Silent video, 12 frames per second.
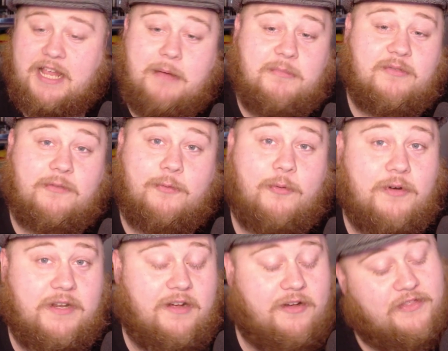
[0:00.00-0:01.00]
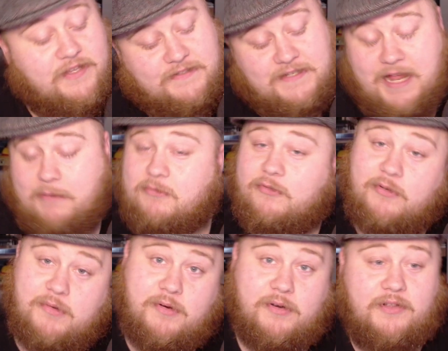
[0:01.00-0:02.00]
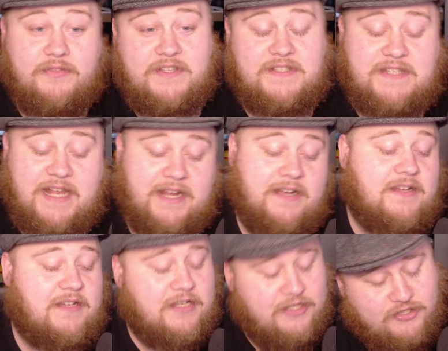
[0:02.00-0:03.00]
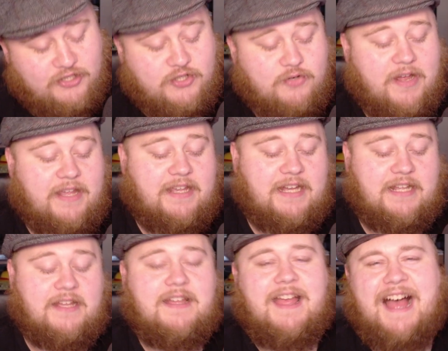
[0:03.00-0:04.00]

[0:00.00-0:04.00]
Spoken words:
I'm gonna record on this day, I'm gonna record on this day, just so I can kind of.